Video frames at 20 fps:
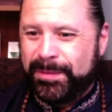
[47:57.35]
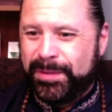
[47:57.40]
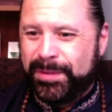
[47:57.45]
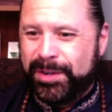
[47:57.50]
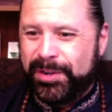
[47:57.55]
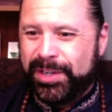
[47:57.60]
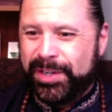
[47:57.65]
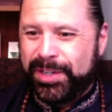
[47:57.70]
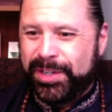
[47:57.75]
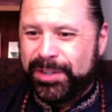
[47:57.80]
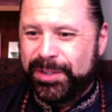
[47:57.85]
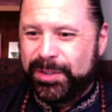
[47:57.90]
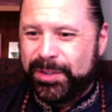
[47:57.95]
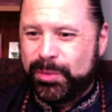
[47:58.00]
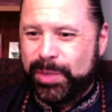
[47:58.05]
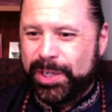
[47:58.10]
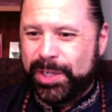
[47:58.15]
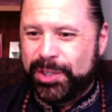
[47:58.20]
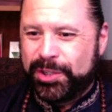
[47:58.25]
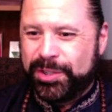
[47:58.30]
Very good
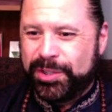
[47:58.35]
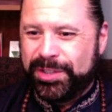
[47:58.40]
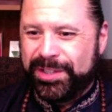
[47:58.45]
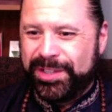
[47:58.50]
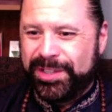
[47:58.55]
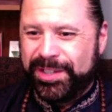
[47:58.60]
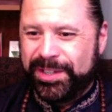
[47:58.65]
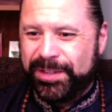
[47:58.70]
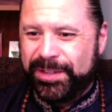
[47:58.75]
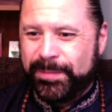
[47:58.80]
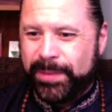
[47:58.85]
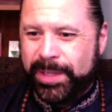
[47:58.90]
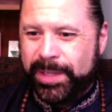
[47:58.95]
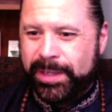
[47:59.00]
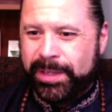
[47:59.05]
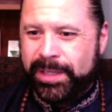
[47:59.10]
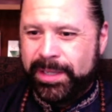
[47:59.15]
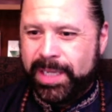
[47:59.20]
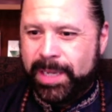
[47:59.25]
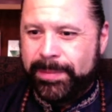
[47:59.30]
question here.
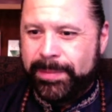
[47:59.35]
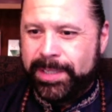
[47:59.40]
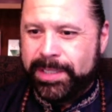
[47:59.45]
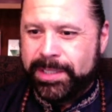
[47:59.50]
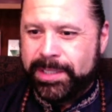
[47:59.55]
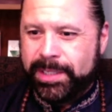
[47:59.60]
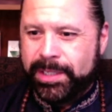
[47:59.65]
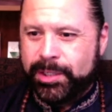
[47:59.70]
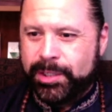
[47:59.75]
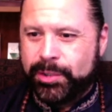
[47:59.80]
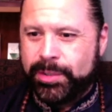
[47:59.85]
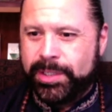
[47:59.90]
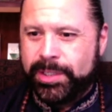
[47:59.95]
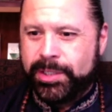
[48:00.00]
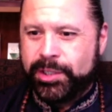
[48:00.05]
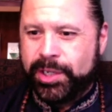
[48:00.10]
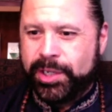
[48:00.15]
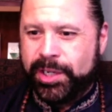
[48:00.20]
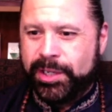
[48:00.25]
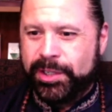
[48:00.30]
Namaste Sri
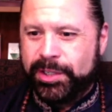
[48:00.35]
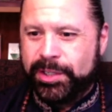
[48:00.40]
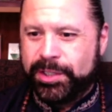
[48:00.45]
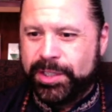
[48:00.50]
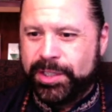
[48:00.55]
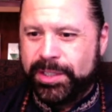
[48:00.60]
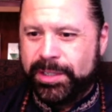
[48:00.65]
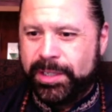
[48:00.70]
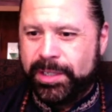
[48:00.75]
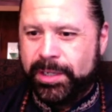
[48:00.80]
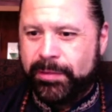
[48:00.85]
Acharyaji.